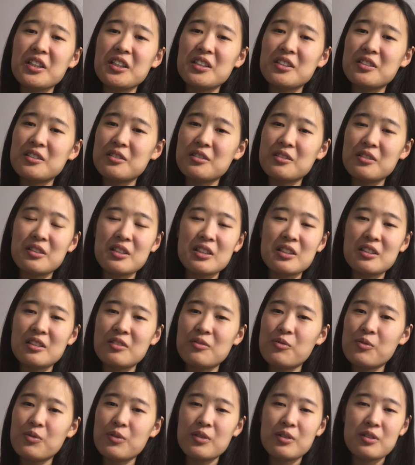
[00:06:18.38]
is you can
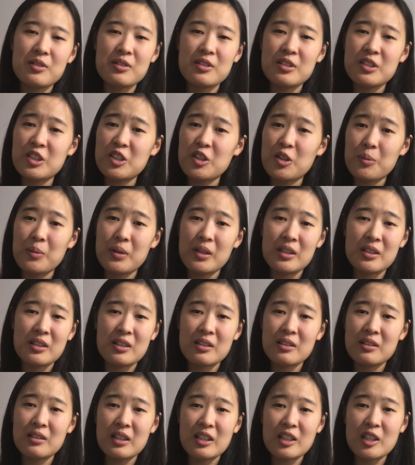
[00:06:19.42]

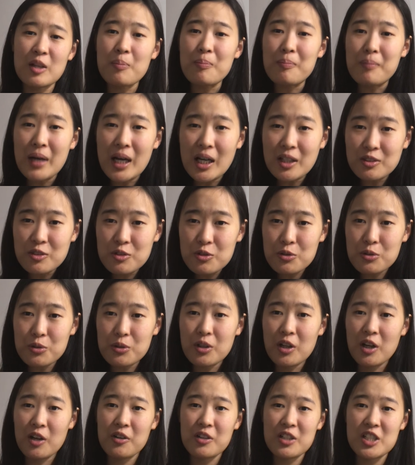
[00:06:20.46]
determine like the MELD
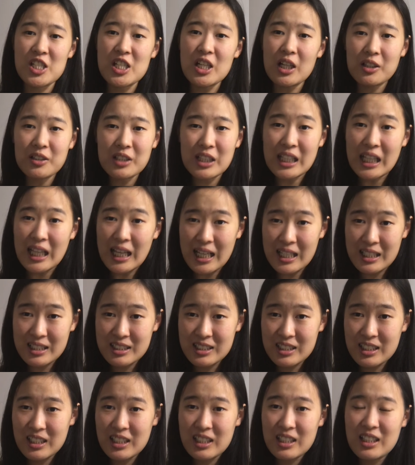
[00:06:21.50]
score or child
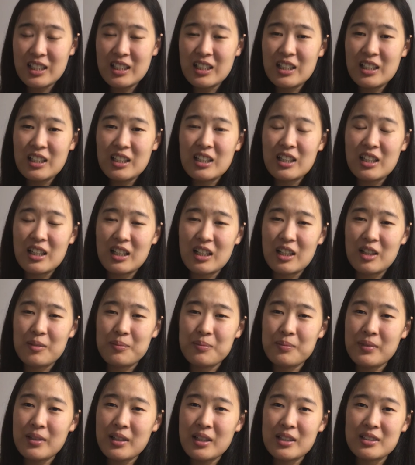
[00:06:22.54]
class,
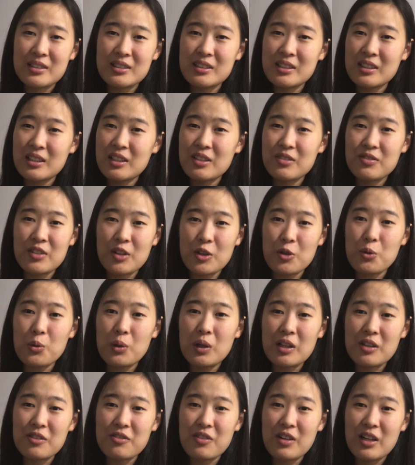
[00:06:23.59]
and see if they
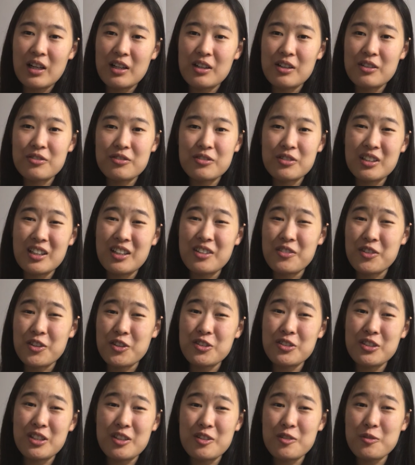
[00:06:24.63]
qualify for liver
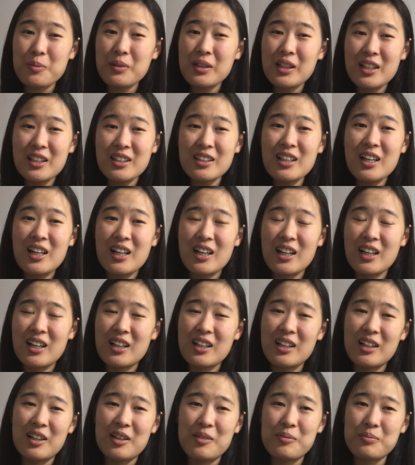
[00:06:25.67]
transplant.
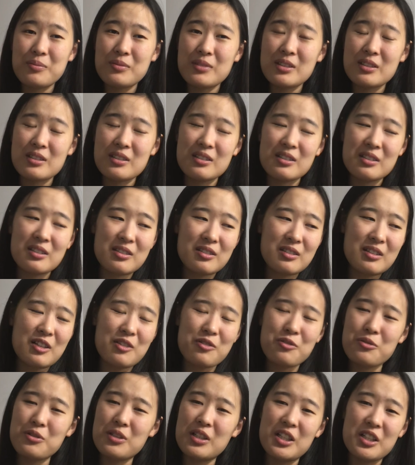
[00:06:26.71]

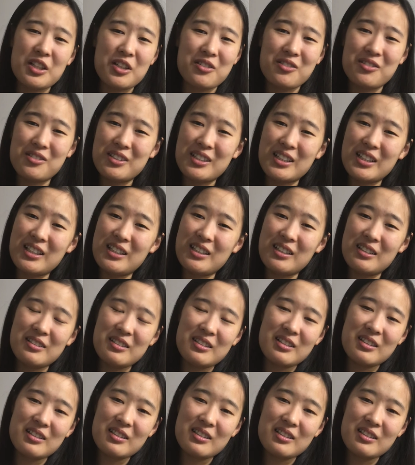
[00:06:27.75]
That's really the only